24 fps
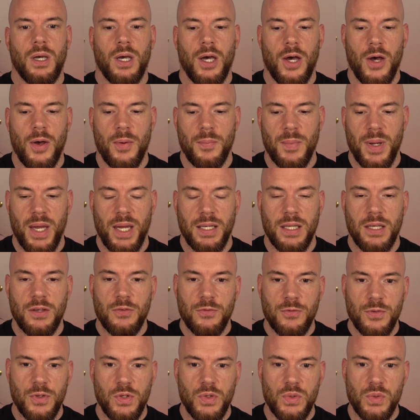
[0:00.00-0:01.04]
And
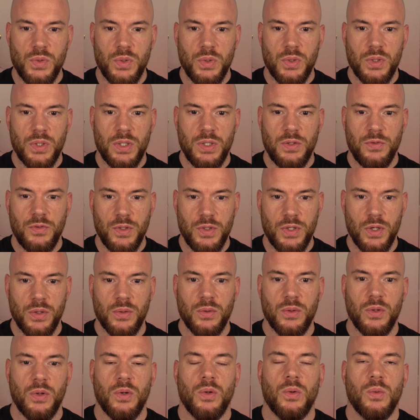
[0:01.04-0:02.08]
if you
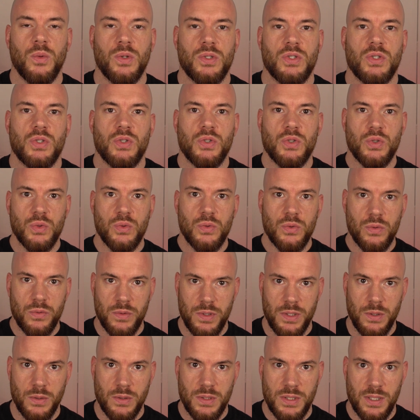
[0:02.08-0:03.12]
don't know what
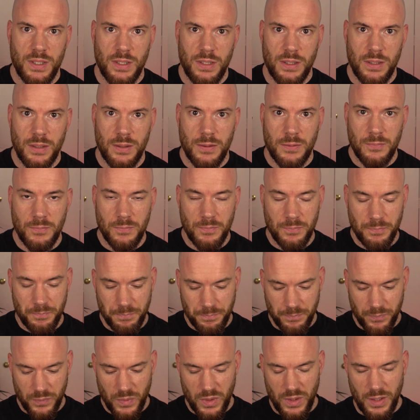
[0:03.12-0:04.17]
story you're telling,
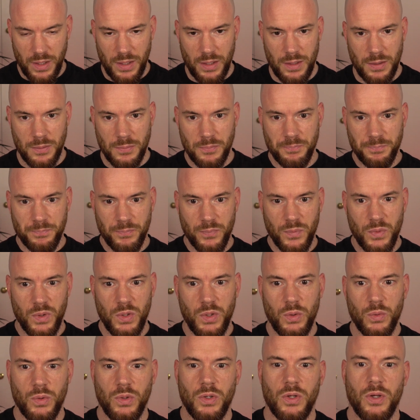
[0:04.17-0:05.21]
then
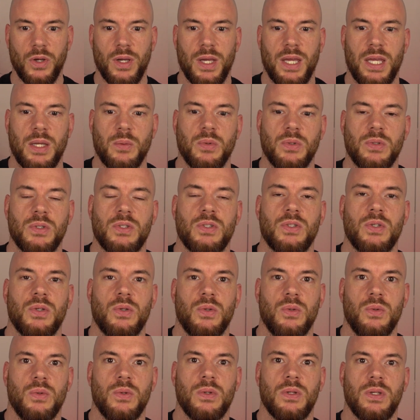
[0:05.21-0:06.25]
you are not able
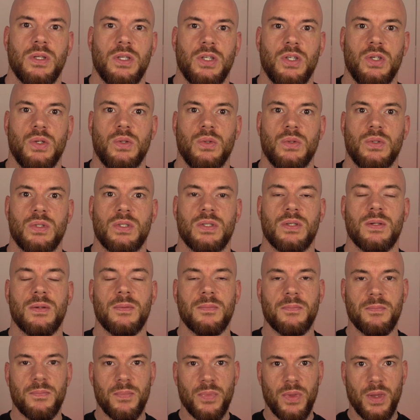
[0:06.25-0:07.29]
to use
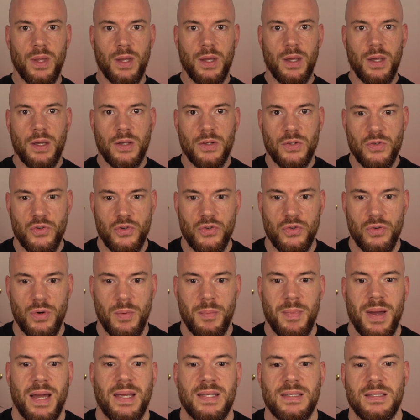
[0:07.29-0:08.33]

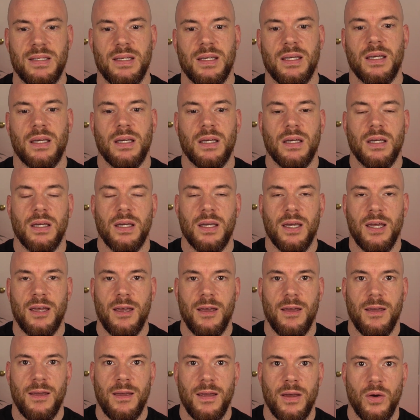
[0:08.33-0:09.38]
dramatic
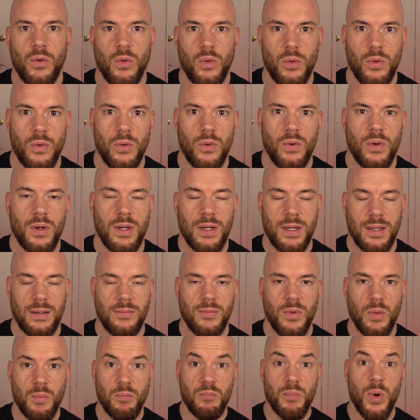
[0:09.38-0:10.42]
or
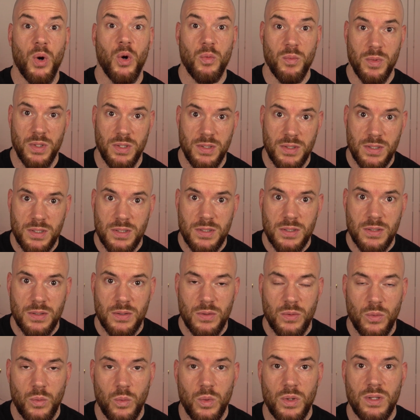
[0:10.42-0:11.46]
moments
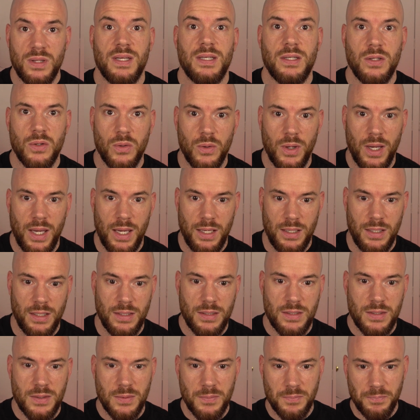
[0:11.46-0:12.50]
within your
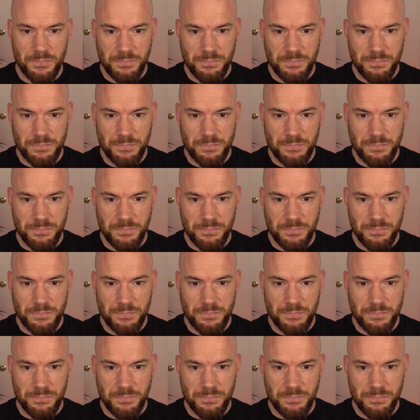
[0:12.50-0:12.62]
edit